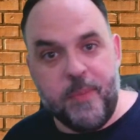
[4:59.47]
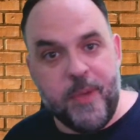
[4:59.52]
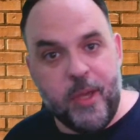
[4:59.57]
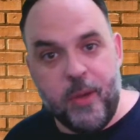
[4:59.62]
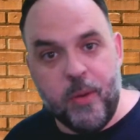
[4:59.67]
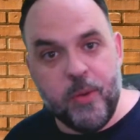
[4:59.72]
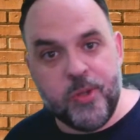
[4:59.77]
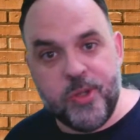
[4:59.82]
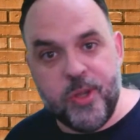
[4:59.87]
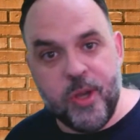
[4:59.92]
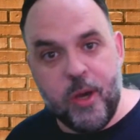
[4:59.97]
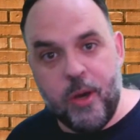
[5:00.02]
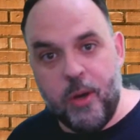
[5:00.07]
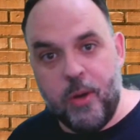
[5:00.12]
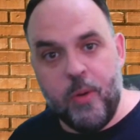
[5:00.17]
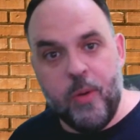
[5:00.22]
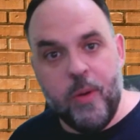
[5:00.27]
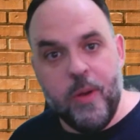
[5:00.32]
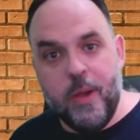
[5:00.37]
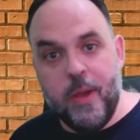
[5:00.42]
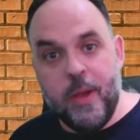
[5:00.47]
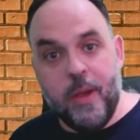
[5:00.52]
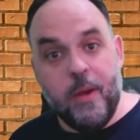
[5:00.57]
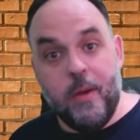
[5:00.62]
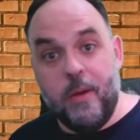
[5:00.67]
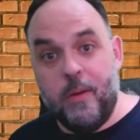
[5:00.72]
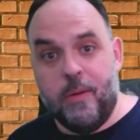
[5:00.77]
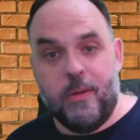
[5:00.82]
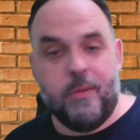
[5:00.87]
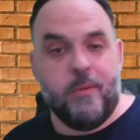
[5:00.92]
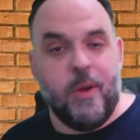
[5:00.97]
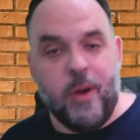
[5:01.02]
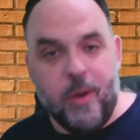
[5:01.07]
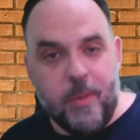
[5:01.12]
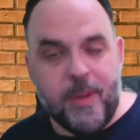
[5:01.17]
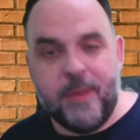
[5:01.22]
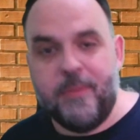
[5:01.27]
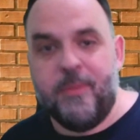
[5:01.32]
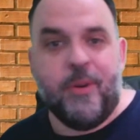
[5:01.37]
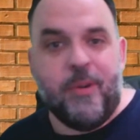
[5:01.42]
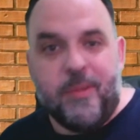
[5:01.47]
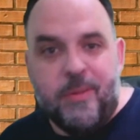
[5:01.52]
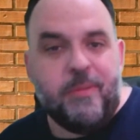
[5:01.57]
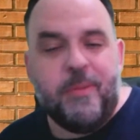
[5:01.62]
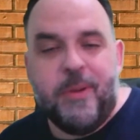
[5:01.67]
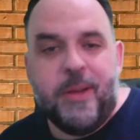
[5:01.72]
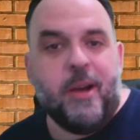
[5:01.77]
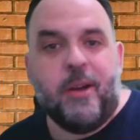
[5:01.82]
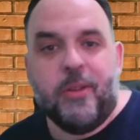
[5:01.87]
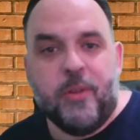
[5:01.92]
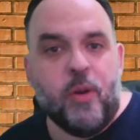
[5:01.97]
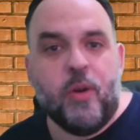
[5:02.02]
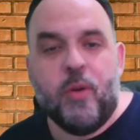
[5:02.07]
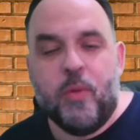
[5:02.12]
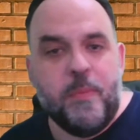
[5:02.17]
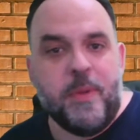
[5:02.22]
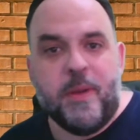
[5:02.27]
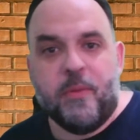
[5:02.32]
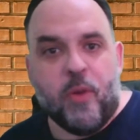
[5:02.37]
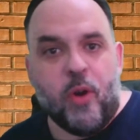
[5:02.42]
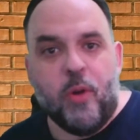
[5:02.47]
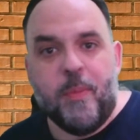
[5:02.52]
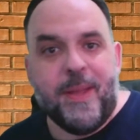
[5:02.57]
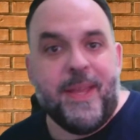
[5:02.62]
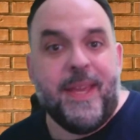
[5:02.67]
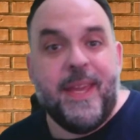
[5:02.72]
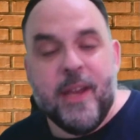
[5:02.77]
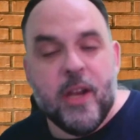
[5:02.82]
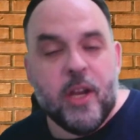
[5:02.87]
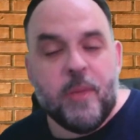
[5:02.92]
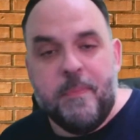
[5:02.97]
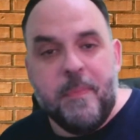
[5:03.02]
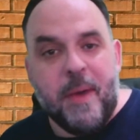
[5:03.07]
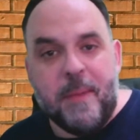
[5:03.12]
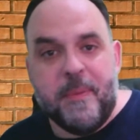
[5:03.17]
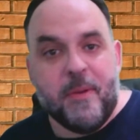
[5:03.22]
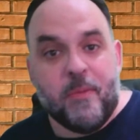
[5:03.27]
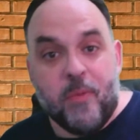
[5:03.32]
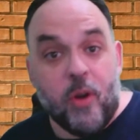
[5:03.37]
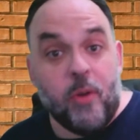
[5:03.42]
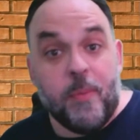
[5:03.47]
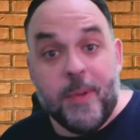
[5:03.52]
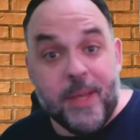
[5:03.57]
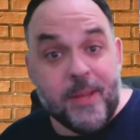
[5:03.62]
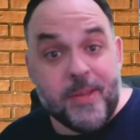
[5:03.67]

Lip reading: Uso, or Roman. Well, we all know it wouldn't be Roman here. It might be Roman at